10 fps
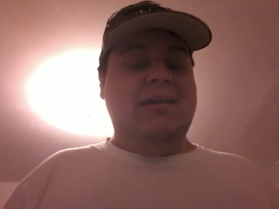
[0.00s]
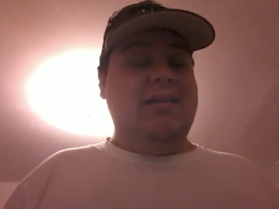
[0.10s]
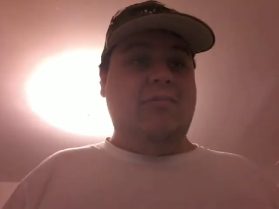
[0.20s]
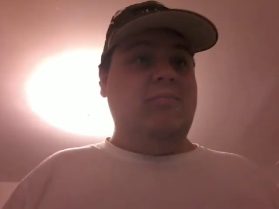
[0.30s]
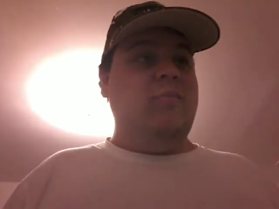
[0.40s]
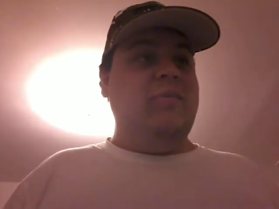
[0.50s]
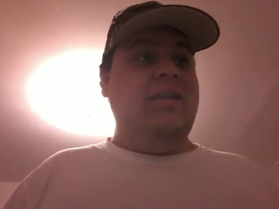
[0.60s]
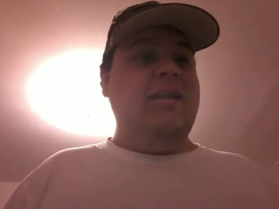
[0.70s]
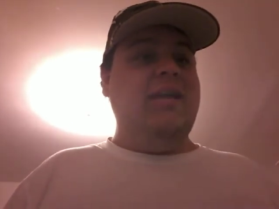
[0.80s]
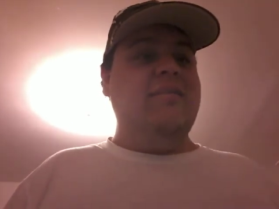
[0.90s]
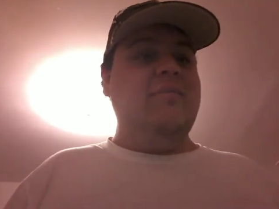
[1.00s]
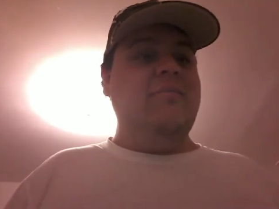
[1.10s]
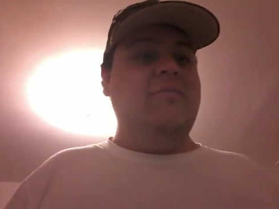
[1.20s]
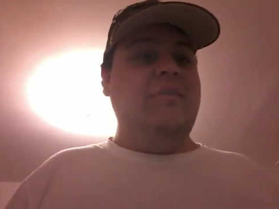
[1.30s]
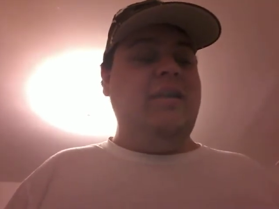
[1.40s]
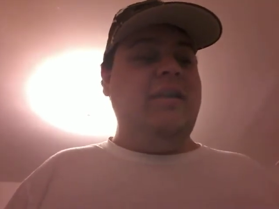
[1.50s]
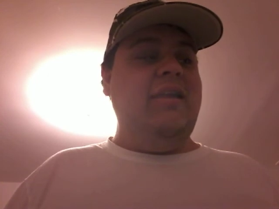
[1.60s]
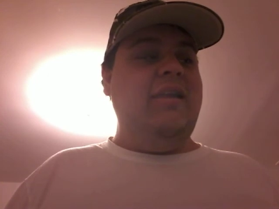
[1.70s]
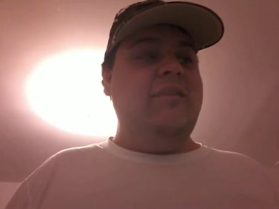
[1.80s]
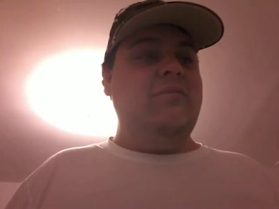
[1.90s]
And mm, he had some, and
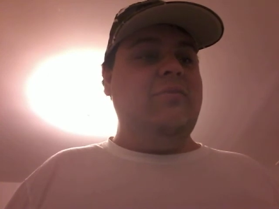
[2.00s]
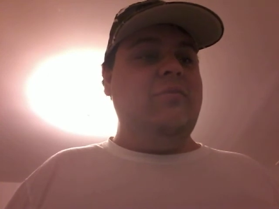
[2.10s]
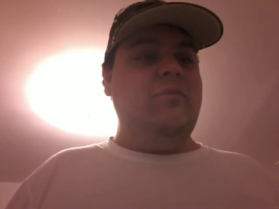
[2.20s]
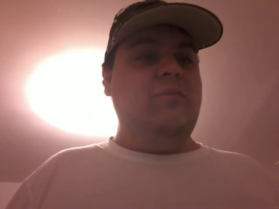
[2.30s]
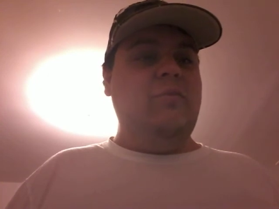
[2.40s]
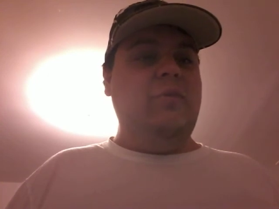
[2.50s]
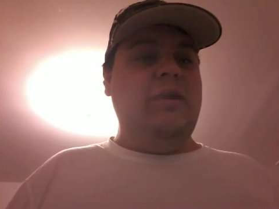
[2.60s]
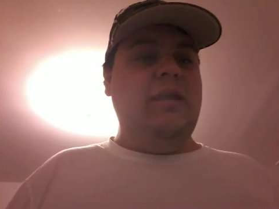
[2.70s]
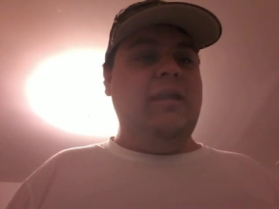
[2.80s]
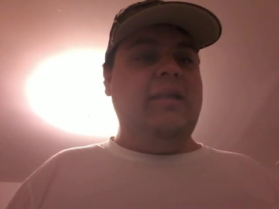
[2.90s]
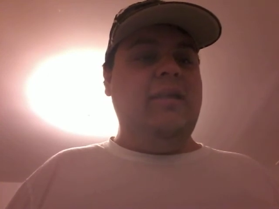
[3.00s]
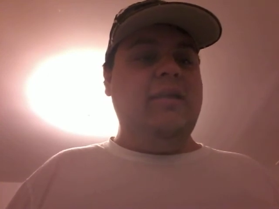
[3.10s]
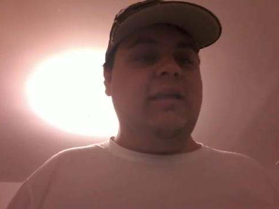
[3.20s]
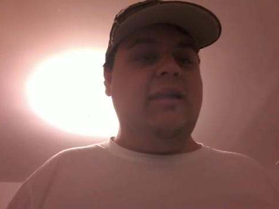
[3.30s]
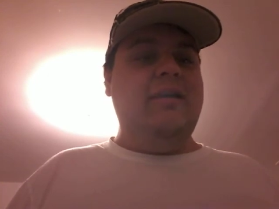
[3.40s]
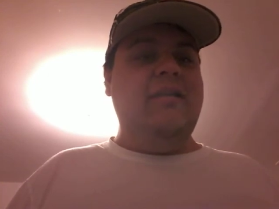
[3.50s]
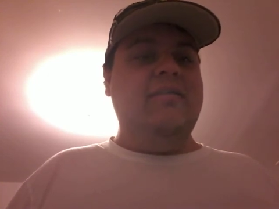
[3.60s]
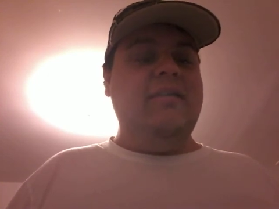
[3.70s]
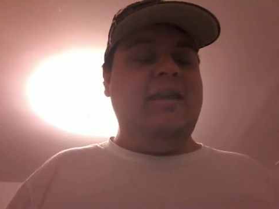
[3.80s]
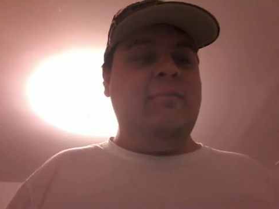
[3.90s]
he had some really lit looking
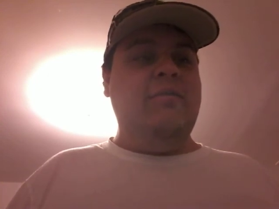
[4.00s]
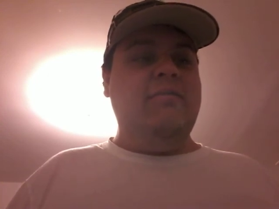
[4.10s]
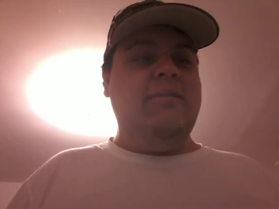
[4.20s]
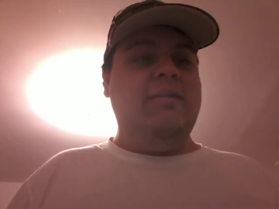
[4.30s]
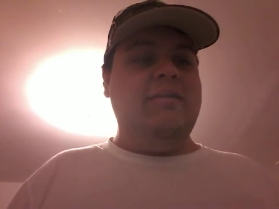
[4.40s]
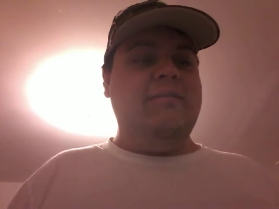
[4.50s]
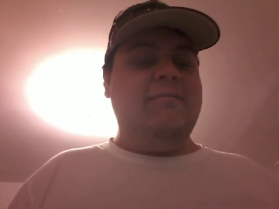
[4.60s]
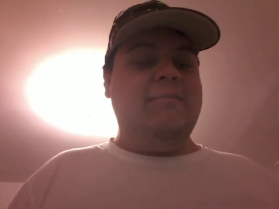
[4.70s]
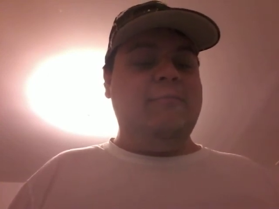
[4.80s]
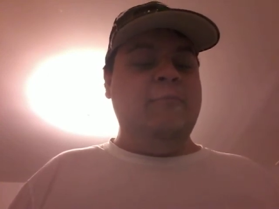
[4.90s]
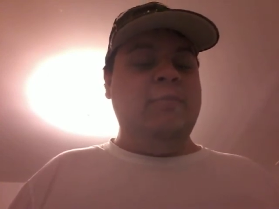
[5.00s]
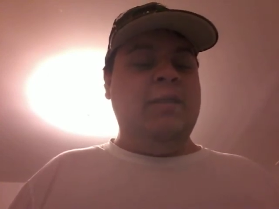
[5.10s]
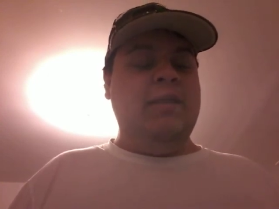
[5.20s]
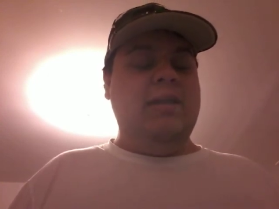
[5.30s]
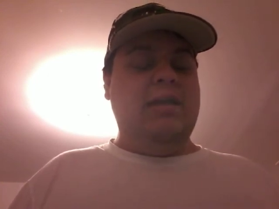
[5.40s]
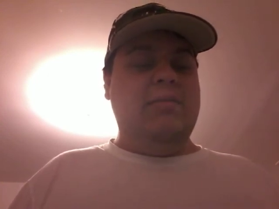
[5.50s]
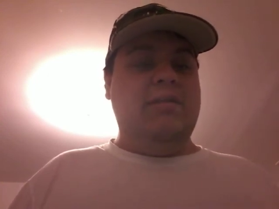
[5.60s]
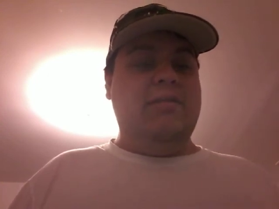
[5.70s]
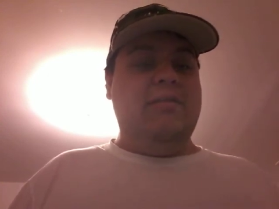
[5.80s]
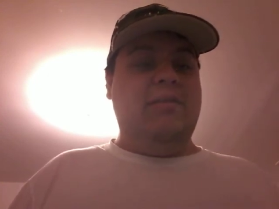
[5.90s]
guns in that movie. I
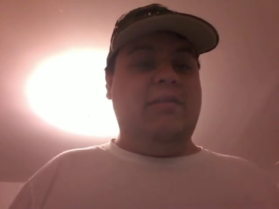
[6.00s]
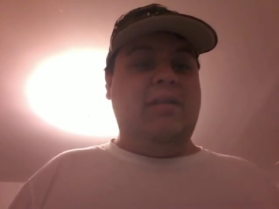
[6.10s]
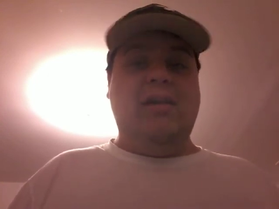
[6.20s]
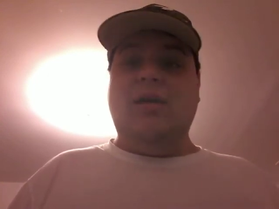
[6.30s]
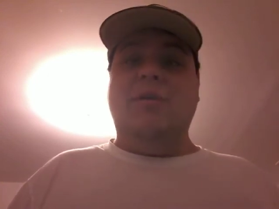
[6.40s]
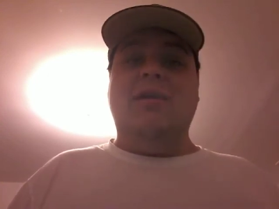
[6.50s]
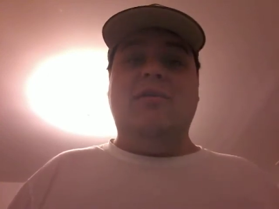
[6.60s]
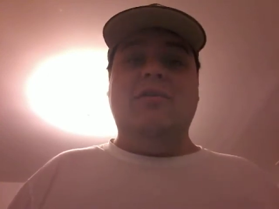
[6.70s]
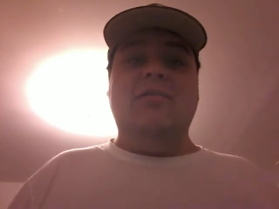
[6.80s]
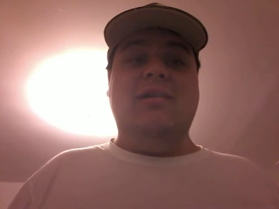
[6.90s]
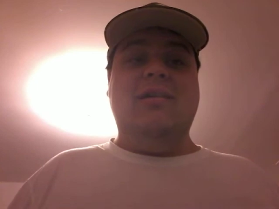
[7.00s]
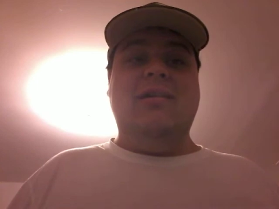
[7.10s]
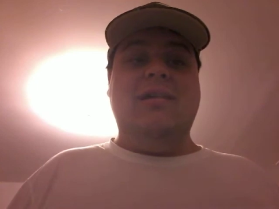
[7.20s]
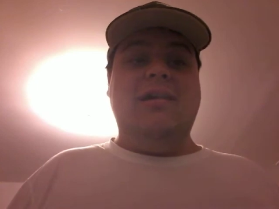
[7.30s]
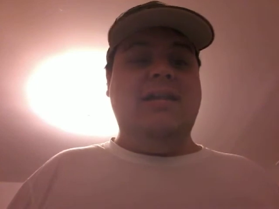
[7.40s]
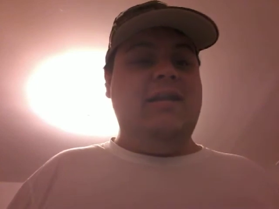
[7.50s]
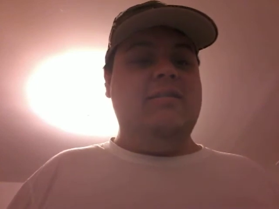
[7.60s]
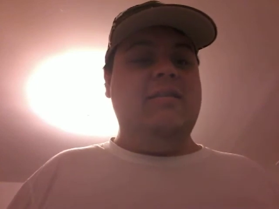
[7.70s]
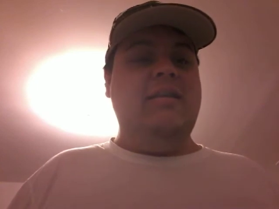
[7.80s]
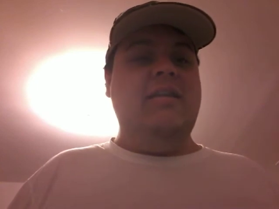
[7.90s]
mean, I mean, I always
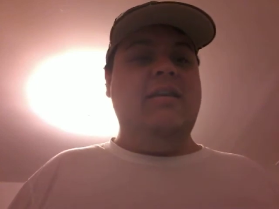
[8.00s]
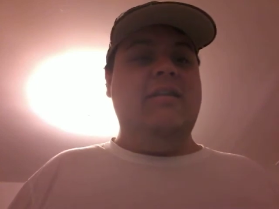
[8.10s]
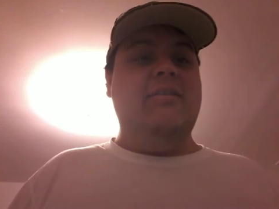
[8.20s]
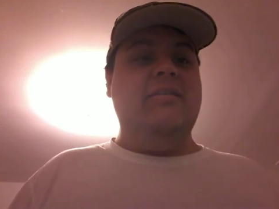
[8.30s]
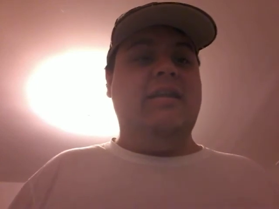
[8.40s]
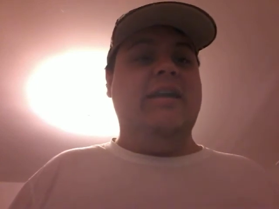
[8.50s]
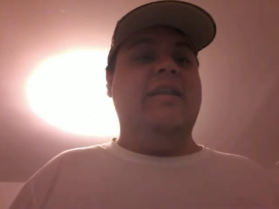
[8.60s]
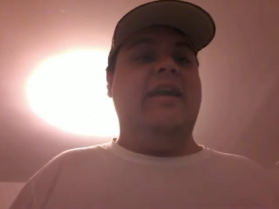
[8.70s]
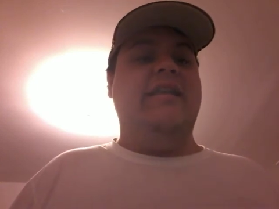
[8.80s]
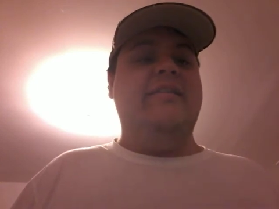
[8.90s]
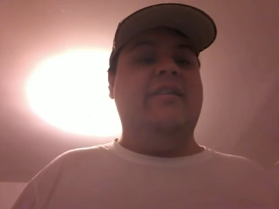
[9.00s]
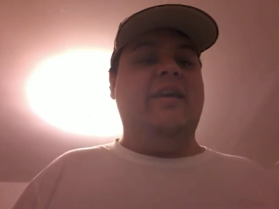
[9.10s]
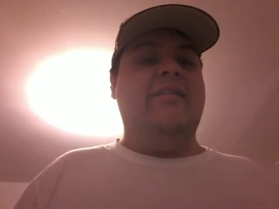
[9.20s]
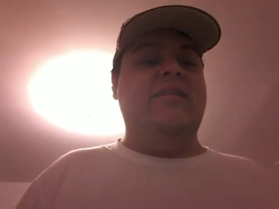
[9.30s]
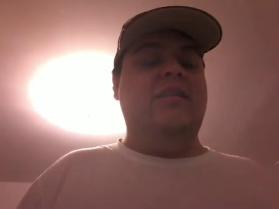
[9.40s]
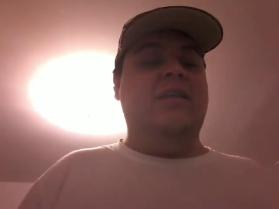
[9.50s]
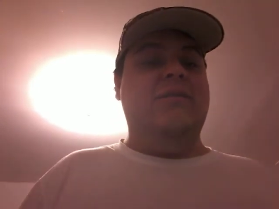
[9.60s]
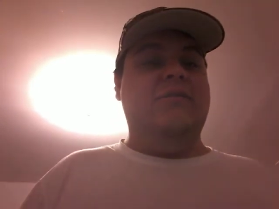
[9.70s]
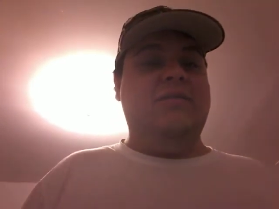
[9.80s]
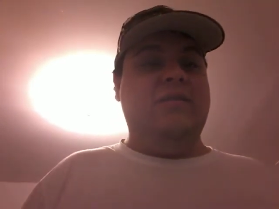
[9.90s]
as a gun nut, I always liked I
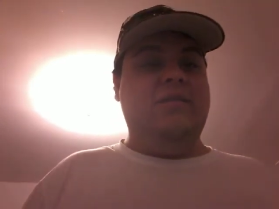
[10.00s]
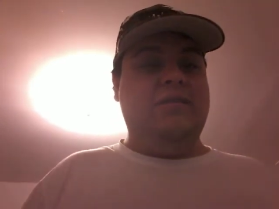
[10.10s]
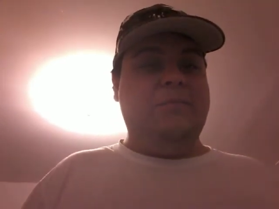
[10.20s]
1911s.